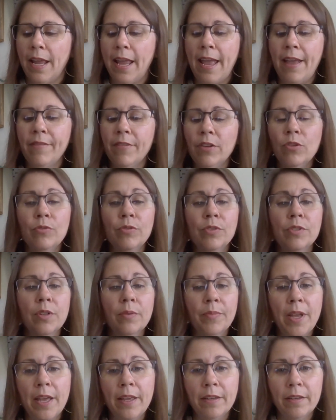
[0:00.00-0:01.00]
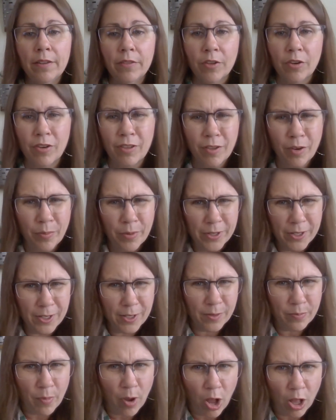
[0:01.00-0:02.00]
Haven't used them yet. They're a little bit
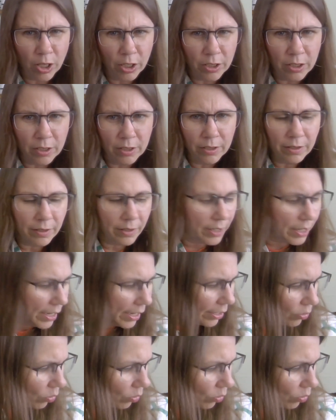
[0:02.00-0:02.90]
smaller than I